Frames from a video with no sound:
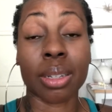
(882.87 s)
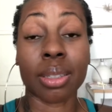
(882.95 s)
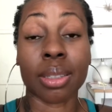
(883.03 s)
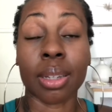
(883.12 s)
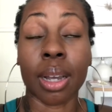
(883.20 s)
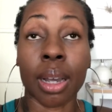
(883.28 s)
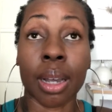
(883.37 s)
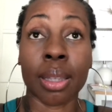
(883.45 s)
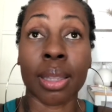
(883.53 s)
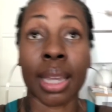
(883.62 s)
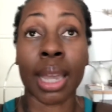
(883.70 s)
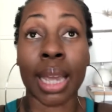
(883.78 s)

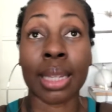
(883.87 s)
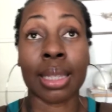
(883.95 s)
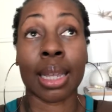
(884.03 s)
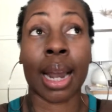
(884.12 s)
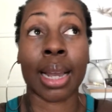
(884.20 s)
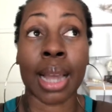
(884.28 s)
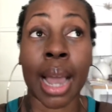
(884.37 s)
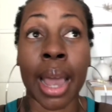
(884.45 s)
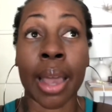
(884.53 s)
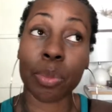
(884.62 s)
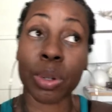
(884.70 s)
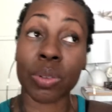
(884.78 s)
The case that I
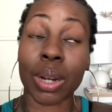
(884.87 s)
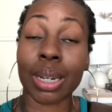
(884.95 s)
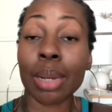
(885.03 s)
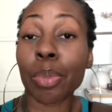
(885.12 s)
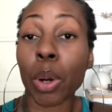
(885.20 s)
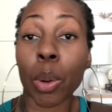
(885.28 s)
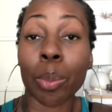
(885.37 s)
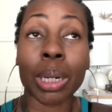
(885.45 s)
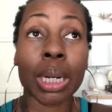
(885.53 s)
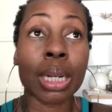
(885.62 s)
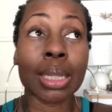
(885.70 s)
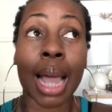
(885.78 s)
got from Restaurant Depot,
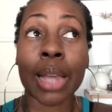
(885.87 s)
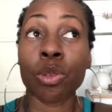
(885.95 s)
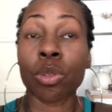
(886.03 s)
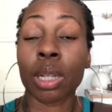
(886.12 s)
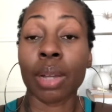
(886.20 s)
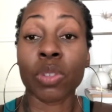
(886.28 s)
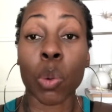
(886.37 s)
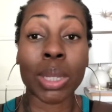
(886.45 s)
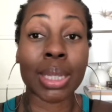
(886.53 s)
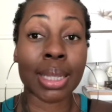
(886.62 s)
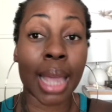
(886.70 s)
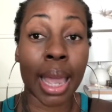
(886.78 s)
because I use gloves on
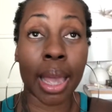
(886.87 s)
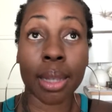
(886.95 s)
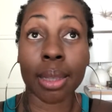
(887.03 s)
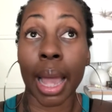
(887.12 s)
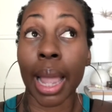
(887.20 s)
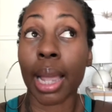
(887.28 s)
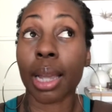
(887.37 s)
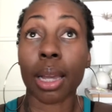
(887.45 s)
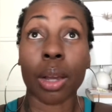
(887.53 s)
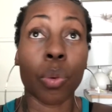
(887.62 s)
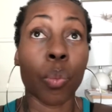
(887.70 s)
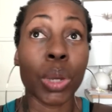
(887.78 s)
set. Like,
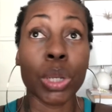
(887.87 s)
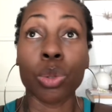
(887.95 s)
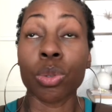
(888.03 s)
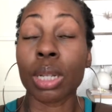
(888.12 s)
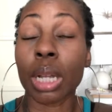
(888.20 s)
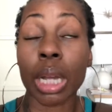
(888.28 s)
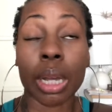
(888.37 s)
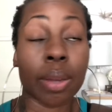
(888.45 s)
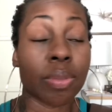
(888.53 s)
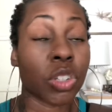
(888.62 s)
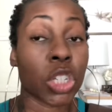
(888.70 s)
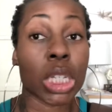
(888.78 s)
we use
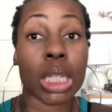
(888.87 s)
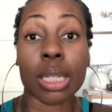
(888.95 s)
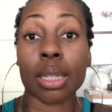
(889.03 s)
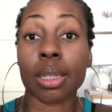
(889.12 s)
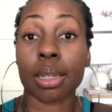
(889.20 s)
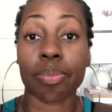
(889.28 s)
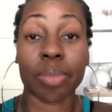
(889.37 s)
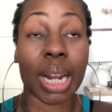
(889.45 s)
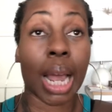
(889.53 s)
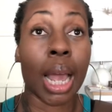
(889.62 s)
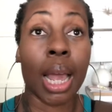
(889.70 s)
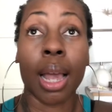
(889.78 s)
gloves just
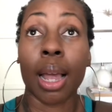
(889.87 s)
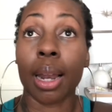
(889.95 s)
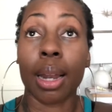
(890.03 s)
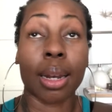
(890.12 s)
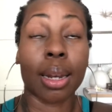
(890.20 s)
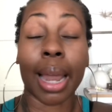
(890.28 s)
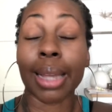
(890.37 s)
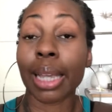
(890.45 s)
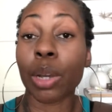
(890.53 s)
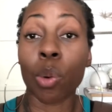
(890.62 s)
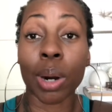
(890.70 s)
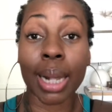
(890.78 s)
like they
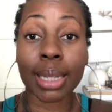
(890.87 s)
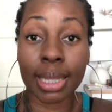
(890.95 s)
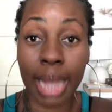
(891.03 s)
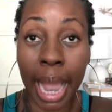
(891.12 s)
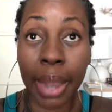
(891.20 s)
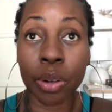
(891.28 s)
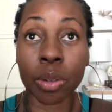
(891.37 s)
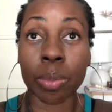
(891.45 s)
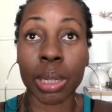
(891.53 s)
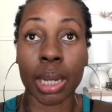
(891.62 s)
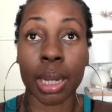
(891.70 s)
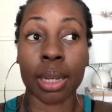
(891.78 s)
going out of style,
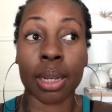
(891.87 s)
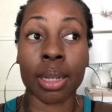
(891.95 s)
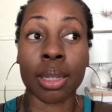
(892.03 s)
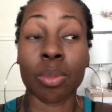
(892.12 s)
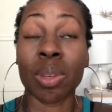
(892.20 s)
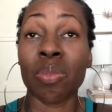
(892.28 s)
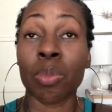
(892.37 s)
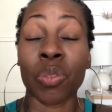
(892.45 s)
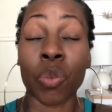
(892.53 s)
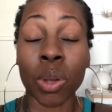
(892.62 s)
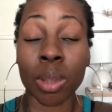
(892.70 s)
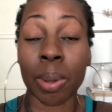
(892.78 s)
because even
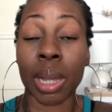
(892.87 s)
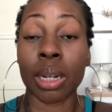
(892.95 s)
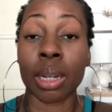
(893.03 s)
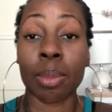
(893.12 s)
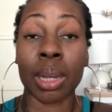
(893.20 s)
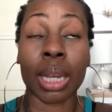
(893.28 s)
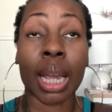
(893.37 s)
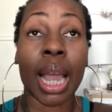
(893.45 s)
before the pandemic,